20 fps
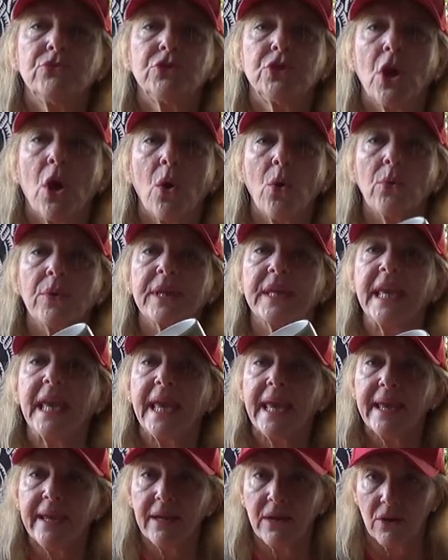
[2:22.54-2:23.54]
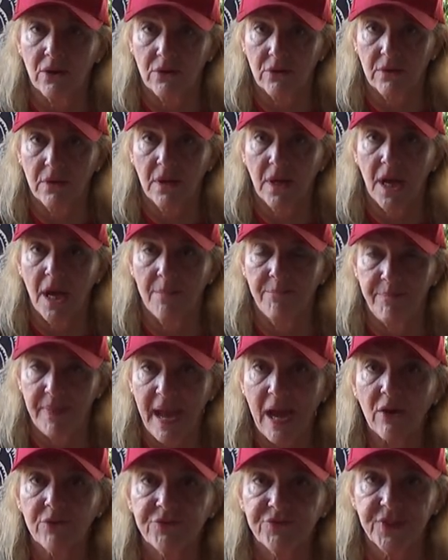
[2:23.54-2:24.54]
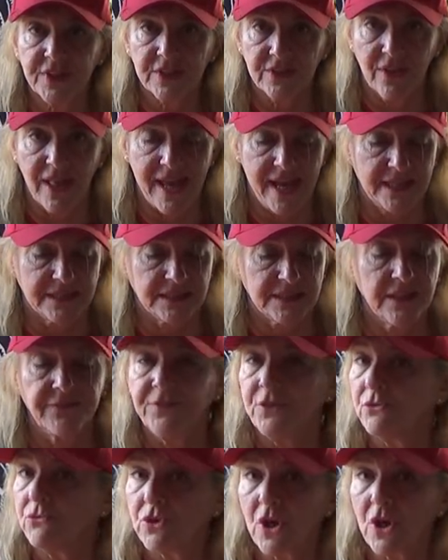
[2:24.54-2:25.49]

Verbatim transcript: don't care about the glass, if you